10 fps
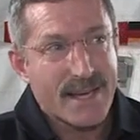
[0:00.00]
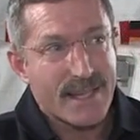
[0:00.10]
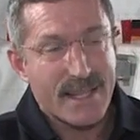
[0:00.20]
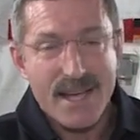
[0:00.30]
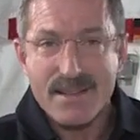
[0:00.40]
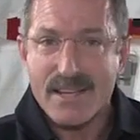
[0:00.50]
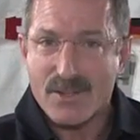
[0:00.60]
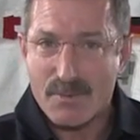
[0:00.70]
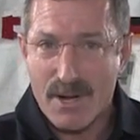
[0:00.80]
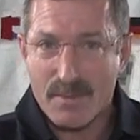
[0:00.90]
a lot of the
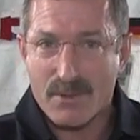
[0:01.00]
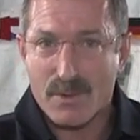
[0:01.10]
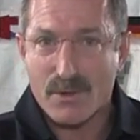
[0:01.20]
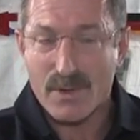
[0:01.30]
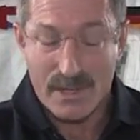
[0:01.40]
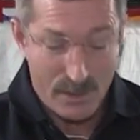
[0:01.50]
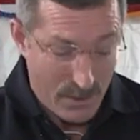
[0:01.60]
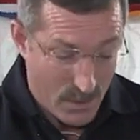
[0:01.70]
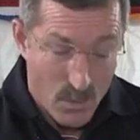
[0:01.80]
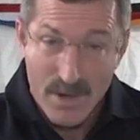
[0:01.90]
experiments we're doing,
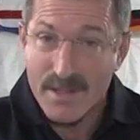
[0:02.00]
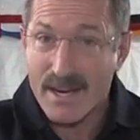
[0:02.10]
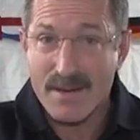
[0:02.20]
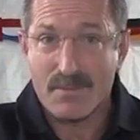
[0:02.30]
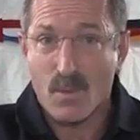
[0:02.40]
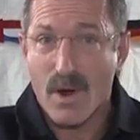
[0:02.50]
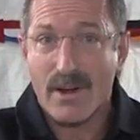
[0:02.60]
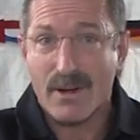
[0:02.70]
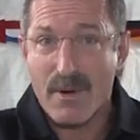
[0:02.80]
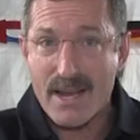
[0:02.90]
including one that I'm
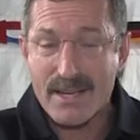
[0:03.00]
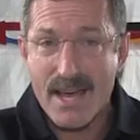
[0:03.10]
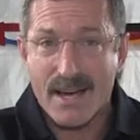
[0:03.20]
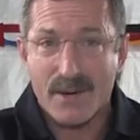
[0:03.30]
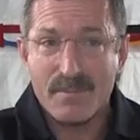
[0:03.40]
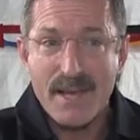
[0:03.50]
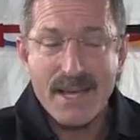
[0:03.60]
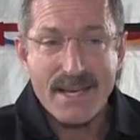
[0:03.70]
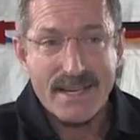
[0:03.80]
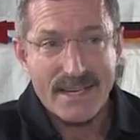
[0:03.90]
wearing right now,
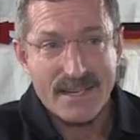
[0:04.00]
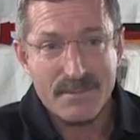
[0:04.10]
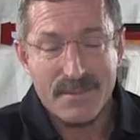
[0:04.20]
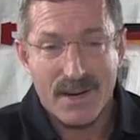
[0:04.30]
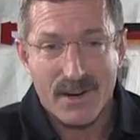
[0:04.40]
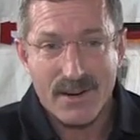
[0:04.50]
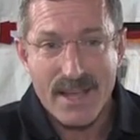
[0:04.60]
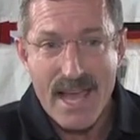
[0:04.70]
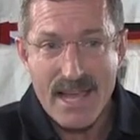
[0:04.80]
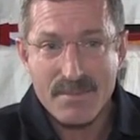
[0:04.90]
Um, are
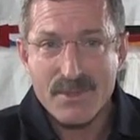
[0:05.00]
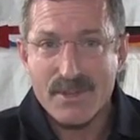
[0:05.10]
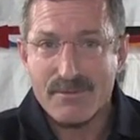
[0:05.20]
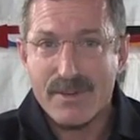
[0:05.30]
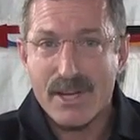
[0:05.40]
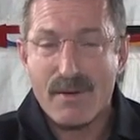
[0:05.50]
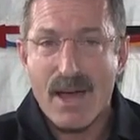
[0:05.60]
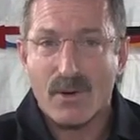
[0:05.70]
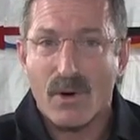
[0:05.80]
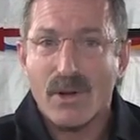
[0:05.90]
aimed to figure
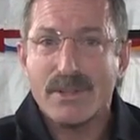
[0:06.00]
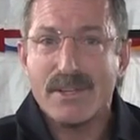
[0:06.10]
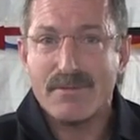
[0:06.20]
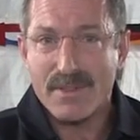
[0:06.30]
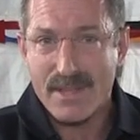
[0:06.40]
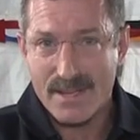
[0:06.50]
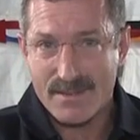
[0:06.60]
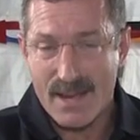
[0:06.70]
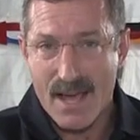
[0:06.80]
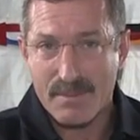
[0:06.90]
out all the different things
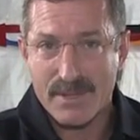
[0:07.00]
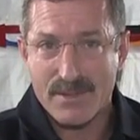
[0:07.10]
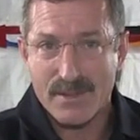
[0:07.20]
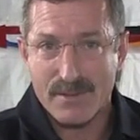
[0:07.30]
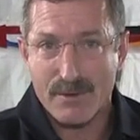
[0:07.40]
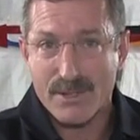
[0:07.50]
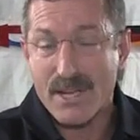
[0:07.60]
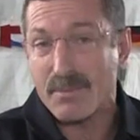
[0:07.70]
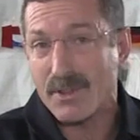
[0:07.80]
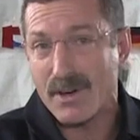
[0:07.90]
that happen to, for
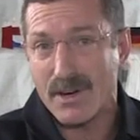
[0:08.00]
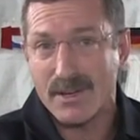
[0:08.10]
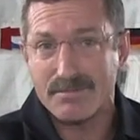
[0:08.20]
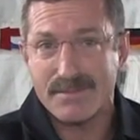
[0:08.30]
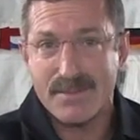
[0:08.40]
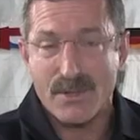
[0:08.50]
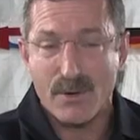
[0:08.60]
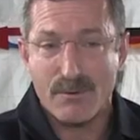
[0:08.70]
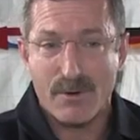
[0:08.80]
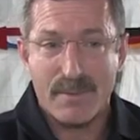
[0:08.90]
example, the heart.
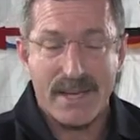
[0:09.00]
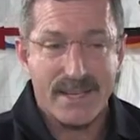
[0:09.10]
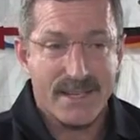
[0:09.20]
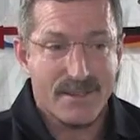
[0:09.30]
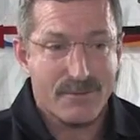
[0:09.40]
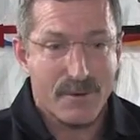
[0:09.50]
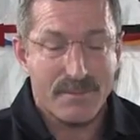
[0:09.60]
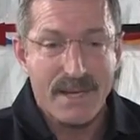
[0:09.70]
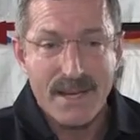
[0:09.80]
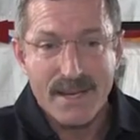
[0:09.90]
So from a uh,
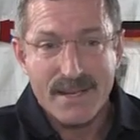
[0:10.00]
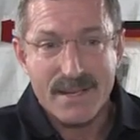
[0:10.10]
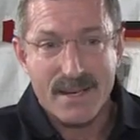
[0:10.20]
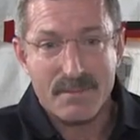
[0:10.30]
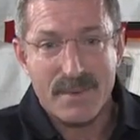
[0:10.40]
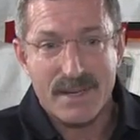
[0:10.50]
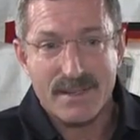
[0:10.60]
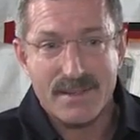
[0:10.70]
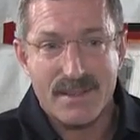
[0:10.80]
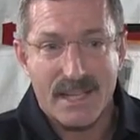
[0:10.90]
from um,
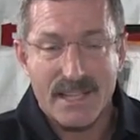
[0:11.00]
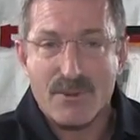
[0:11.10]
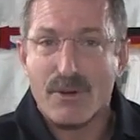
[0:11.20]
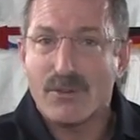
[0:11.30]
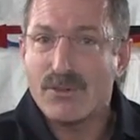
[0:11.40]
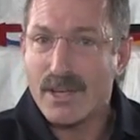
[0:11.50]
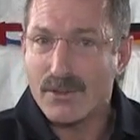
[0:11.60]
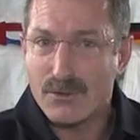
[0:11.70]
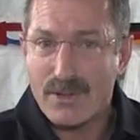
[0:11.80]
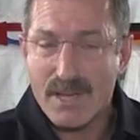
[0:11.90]
the electric
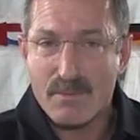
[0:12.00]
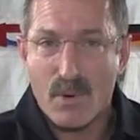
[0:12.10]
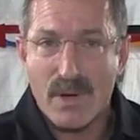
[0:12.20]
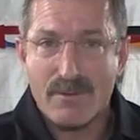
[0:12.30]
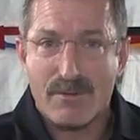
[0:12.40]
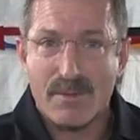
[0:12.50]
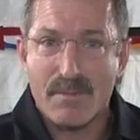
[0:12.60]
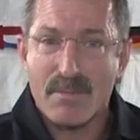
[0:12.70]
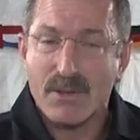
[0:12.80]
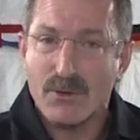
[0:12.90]
signal standpoint, from the
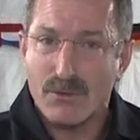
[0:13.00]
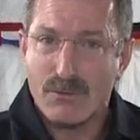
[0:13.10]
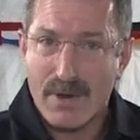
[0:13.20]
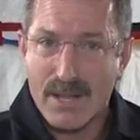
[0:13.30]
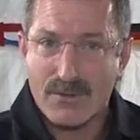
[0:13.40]
muscle strength